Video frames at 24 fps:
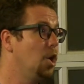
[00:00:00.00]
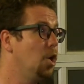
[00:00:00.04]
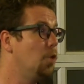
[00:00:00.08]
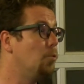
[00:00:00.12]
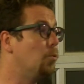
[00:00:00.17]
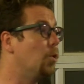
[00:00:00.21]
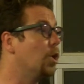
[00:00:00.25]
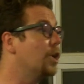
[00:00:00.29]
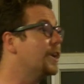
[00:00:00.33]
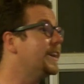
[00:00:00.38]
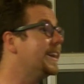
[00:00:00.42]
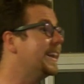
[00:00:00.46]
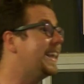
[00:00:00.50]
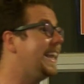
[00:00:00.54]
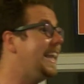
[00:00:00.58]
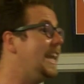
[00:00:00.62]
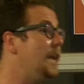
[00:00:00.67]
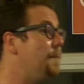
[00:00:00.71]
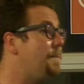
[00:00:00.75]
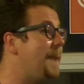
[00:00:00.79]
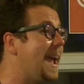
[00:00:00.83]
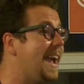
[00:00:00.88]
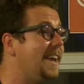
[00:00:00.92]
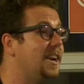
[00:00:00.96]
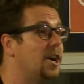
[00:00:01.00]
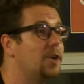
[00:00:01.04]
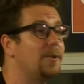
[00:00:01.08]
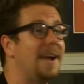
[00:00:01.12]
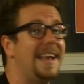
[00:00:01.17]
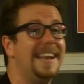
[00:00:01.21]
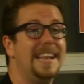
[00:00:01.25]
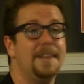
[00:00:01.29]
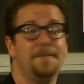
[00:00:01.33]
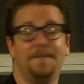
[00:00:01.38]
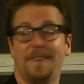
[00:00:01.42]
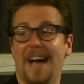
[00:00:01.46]
We're going to keep paying our
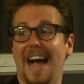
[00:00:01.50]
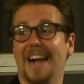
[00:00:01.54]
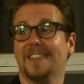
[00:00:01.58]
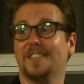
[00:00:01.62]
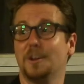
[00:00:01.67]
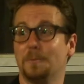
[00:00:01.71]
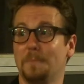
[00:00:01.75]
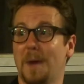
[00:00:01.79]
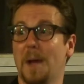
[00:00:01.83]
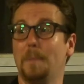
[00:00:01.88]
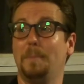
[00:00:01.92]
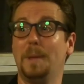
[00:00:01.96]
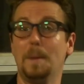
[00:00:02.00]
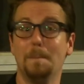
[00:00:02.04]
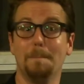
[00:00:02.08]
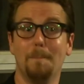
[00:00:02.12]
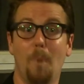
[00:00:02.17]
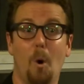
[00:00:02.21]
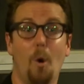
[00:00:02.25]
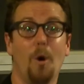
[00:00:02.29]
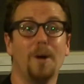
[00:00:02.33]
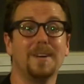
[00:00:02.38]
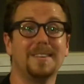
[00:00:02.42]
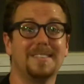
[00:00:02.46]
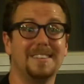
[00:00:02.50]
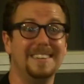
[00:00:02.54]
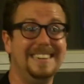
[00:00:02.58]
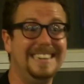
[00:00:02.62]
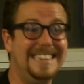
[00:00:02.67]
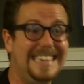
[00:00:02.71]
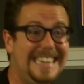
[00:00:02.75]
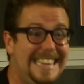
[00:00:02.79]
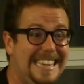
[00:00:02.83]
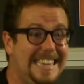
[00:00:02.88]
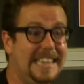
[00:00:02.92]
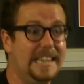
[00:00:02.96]
rent. In fact, there might be more
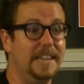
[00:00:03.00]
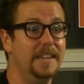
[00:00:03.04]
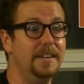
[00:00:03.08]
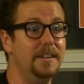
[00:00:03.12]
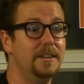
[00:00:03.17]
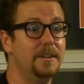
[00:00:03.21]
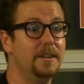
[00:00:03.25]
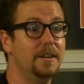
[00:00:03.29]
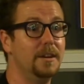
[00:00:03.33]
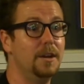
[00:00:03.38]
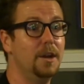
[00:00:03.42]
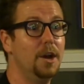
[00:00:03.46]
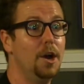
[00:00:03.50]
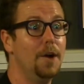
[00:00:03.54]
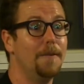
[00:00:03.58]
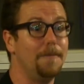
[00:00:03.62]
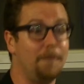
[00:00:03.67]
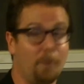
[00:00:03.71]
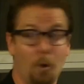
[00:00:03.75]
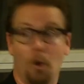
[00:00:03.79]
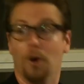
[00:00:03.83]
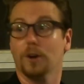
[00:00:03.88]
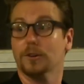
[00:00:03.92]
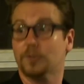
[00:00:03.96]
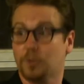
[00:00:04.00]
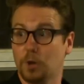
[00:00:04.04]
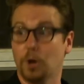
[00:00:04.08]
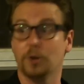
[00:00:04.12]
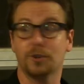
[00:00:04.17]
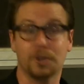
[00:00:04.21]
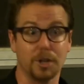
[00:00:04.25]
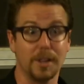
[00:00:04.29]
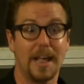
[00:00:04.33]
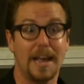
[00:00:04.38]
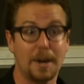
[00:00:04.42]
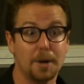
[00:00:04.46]
need for
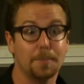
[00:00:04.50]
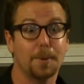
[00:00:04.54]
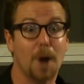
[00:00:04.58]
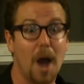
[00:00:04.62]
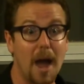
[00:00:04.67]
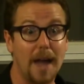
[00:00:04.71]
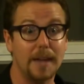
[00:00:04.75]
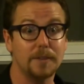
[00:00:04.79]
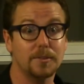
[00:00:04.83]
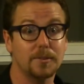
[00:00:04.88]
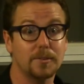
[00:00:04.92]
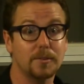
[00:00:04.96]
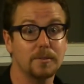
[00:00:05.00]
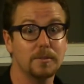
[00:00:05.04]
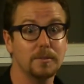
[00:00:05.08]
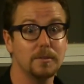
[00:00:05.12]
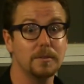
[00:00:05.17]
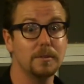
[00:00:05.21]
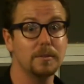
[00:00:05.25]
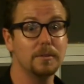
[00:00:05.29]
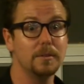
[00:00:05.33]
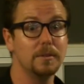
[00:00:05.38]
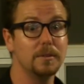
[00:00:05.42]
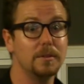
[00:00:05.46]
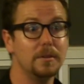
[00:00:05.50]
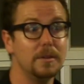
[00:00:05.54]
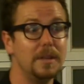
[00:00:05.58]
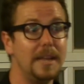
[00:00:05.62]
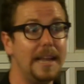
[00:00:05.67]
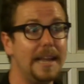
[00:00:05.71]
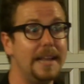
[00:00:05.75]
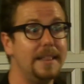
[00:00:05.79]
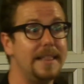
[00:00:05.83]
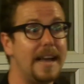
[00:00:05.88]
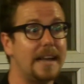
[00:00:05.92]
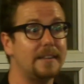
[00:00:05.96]
social enterprise
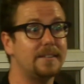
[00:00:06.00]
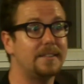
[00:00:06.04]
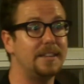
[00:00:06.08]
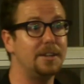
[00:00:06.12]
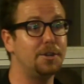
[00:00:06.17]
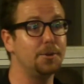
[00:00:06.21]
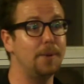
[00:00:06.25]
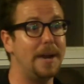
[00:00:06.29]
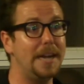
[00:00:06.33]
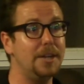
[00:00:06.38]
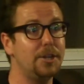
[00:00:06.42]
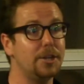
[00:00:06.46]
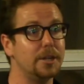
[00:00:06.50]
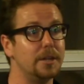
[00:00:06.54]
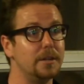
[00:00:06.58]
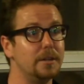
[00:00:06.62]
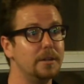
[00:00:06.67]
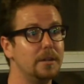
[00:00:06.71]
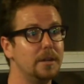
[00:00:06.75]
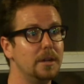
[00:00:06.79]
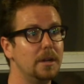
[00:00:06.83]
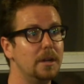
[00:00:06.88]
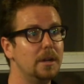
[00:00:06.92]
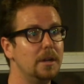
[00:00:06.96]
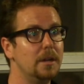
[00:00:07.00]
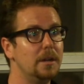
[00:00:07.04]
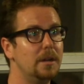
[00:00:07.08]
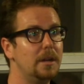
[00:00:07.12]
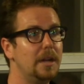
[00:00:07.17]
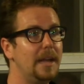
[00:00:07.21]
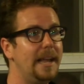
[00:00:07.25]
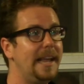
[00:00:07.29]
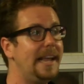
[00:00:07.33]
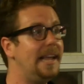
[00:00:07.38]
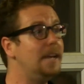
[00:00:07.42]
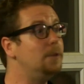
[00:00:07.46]
in that situation,
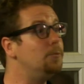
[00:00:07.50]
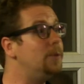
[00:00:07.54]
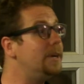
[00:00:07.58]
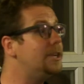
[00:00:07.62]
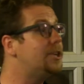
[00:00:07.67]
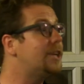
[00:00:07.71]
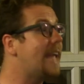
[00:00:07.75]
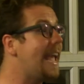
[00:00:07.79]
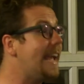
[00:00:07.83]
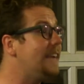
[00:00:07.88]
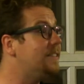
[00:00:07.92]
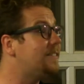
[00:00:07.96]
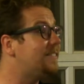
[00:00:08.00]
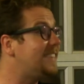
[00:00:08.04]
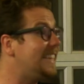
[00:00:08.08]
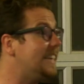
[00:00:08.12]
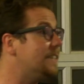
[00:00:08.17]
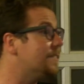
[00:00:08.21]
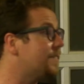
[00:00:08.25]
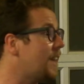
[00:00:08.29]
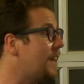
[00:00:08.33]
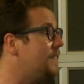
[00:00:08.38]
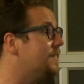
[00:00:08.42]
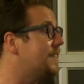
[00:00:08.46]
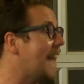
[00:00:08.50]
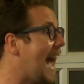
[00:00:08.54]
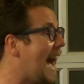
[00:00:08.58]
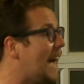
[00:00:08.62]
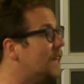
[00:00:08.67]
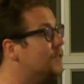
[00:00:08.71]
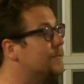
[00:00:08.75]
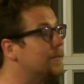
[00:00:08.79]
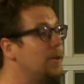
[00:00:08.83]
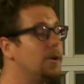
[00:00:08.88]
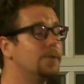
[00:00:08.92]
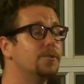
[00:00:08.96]
in which case CSI's
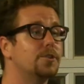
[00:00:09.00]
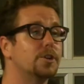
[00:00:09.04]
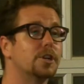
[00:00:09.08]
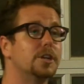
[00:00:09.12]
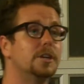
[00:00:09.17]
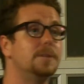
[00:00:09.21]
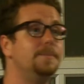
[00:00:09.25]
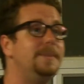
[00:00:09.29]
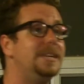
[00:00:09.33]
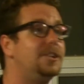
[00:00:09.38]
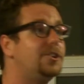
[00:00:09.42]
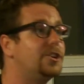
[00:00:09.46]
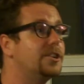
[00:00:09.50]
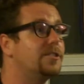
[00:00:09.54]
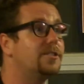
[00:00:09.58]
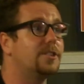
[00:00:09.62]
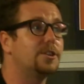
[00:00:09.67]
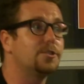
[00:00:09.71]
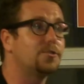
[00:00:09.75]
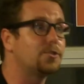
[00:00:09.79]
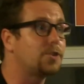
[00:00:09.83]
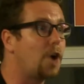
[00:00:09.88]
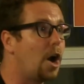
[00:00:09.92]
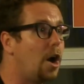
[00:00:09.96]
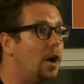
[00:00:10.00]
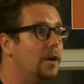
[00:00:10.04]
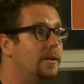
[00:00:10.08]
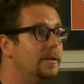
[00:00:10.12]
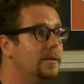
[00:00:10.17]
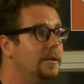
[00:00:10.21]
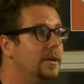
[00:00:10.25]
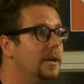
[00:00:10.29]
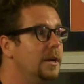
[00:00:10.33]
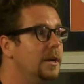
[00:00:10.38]
cash flows are going to be just as strong.